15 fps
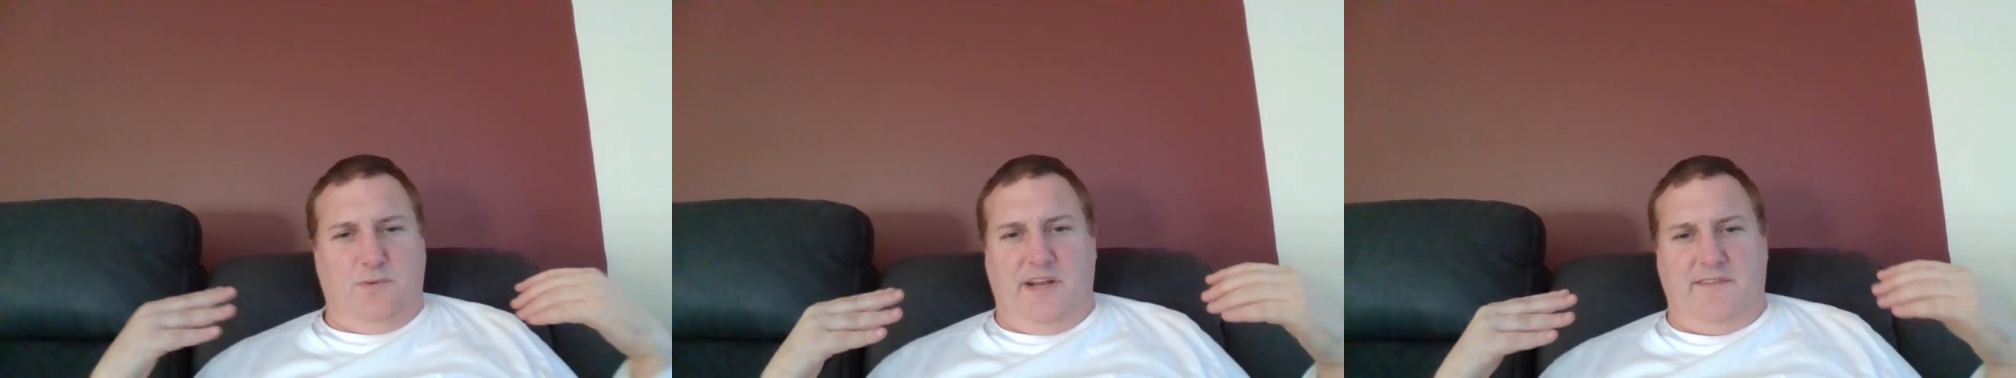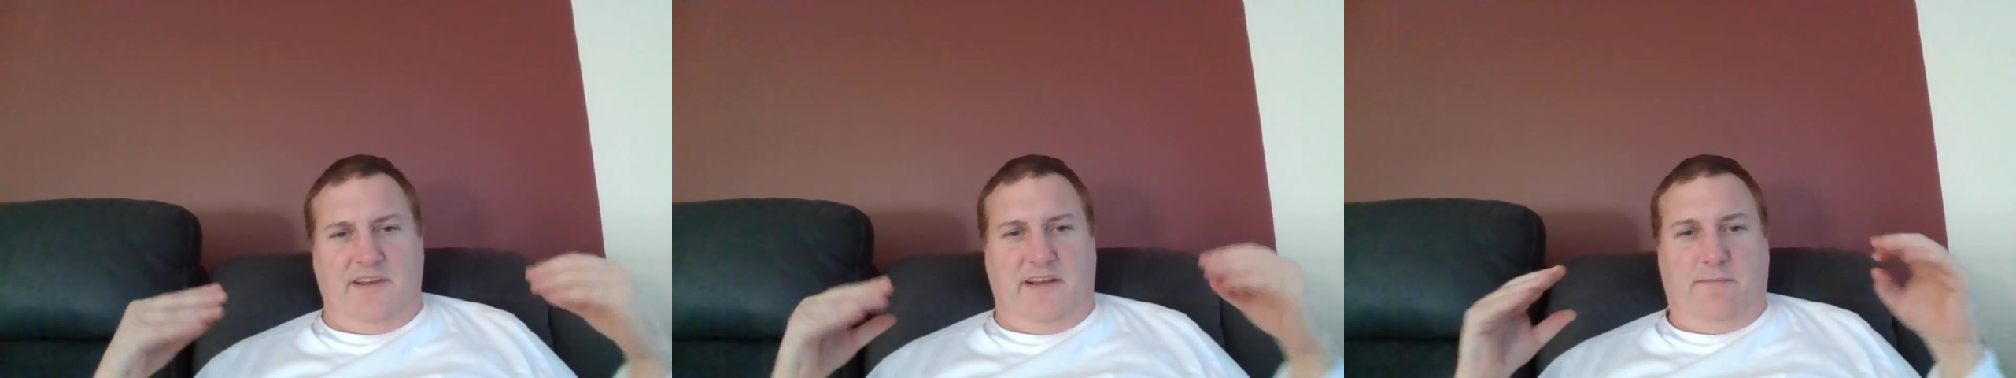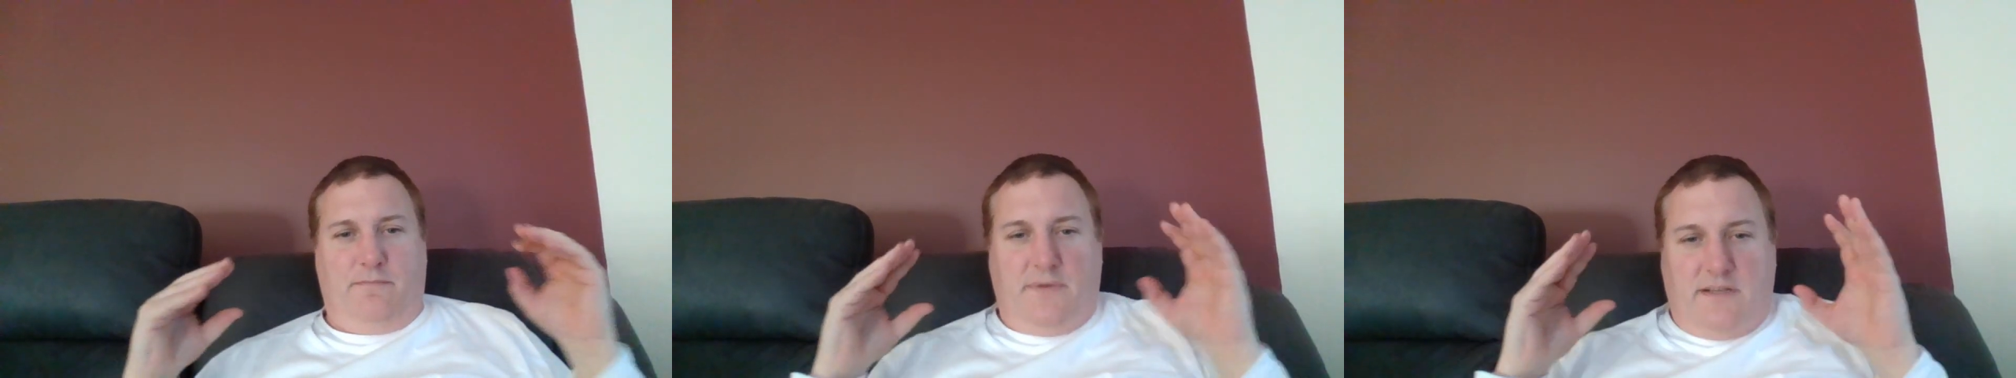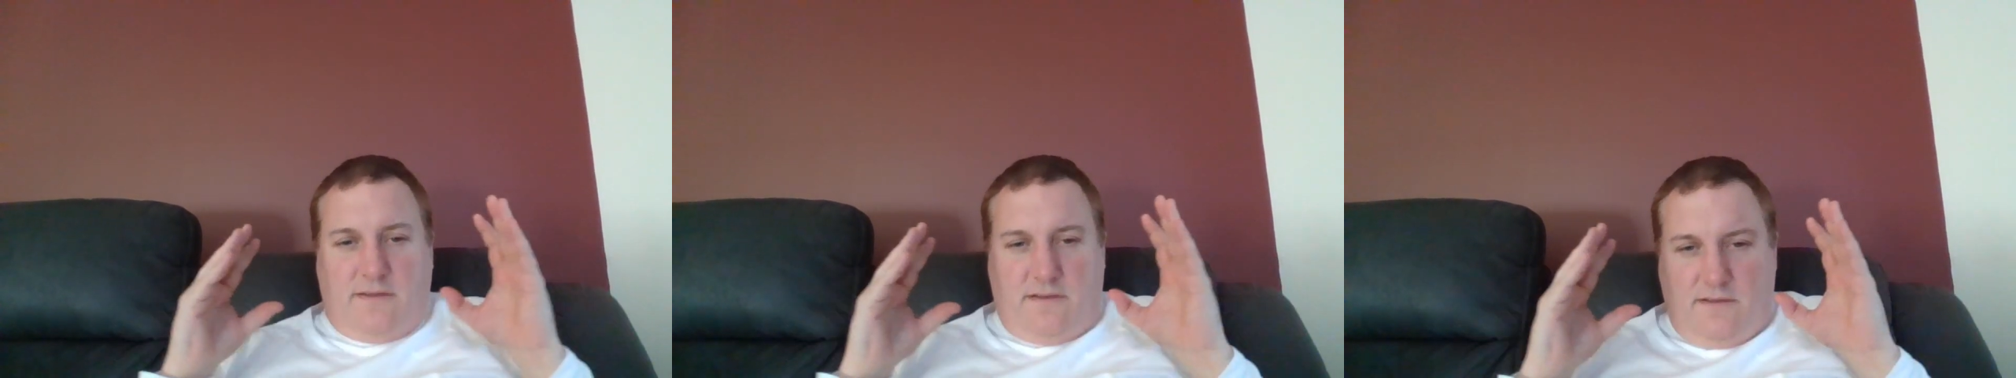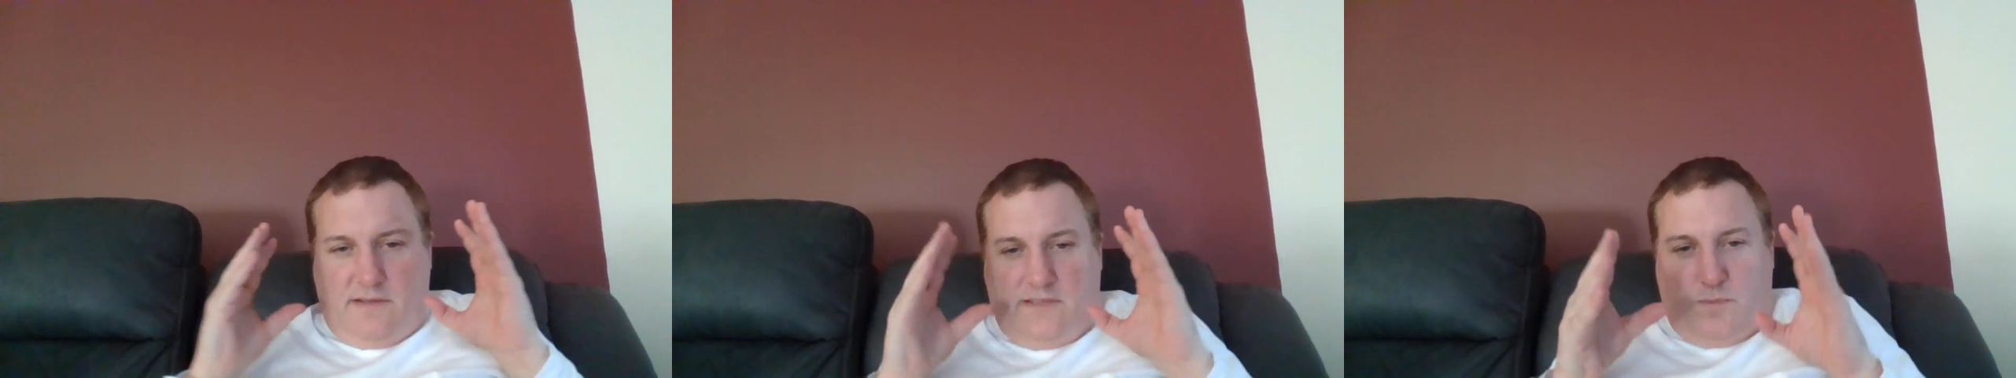whatever, but
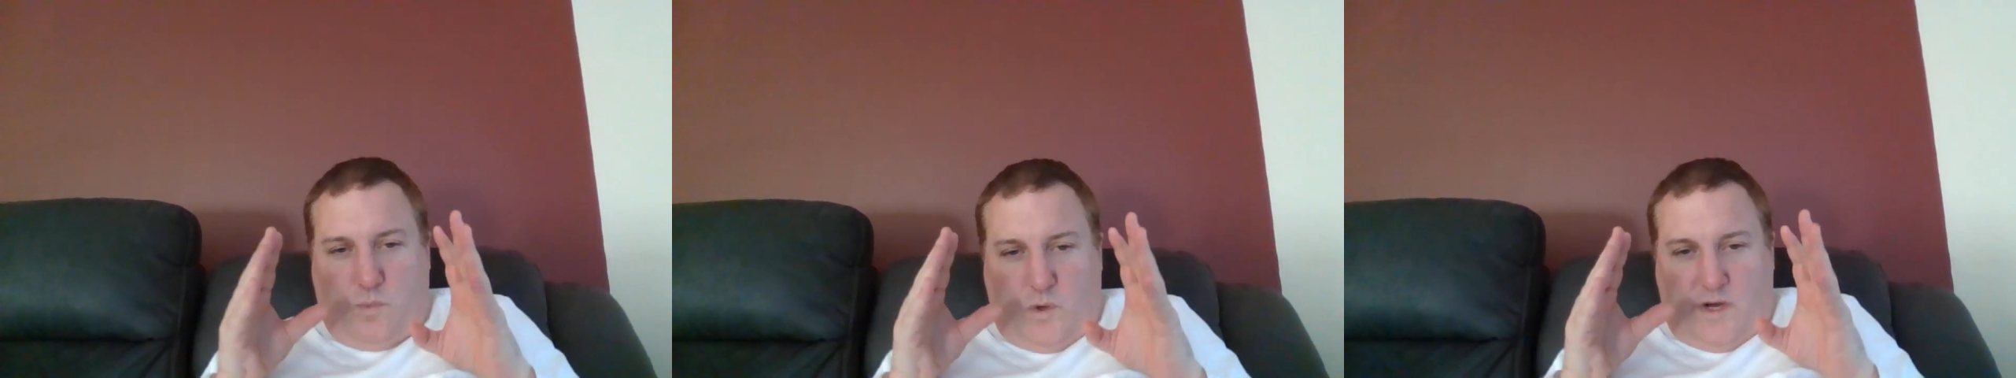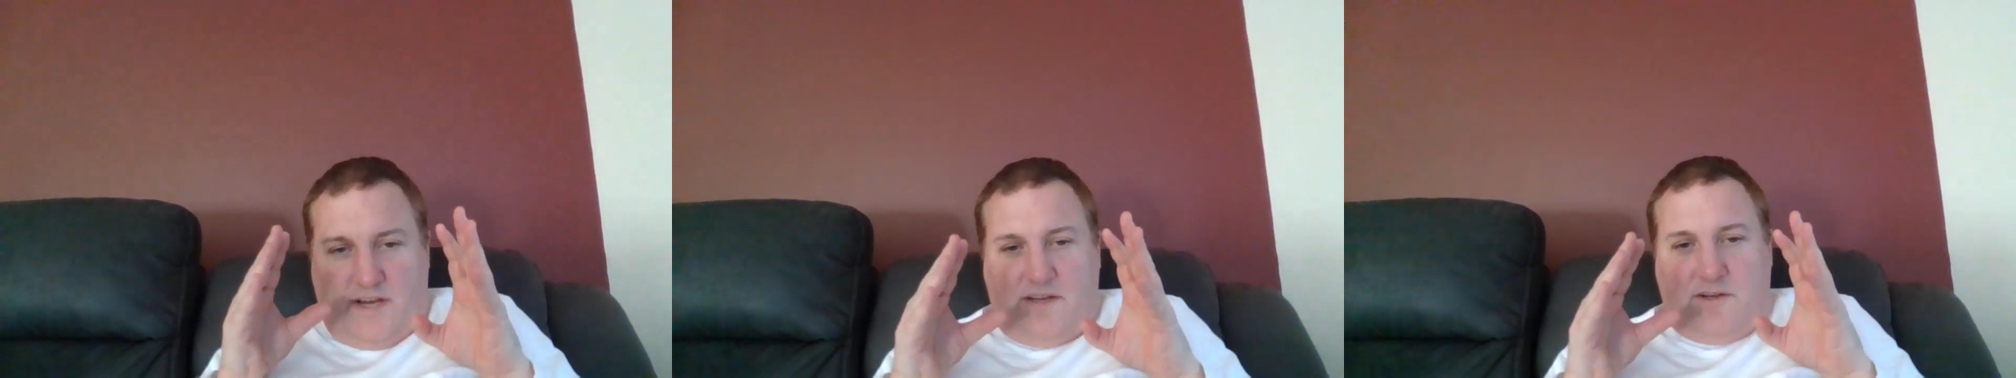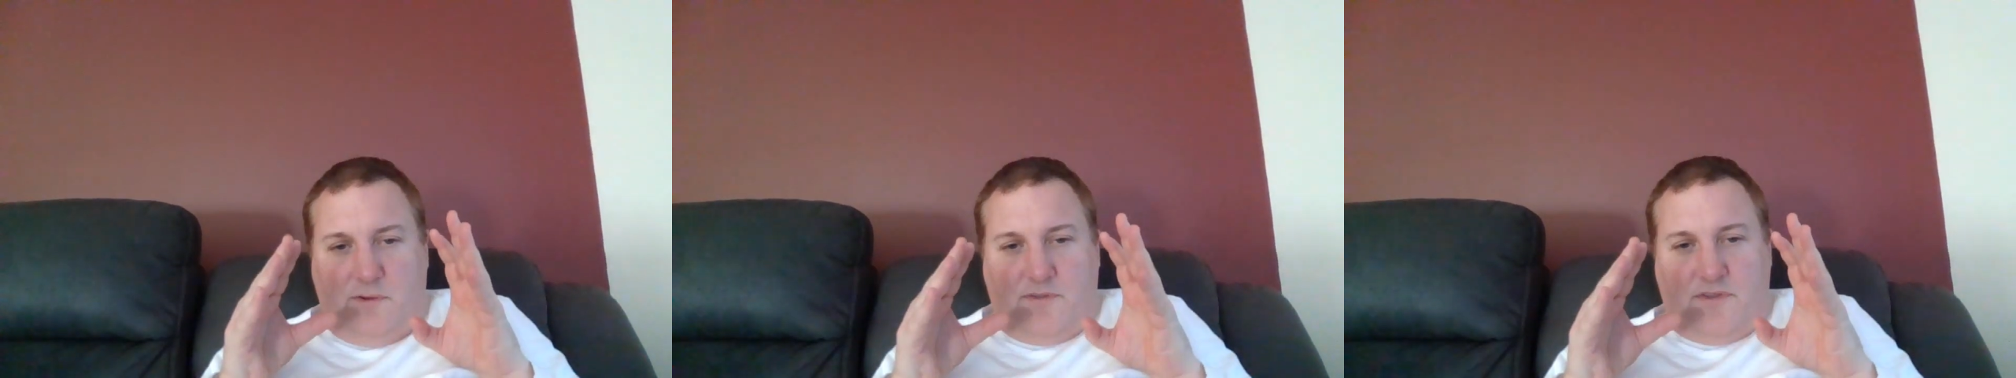there's one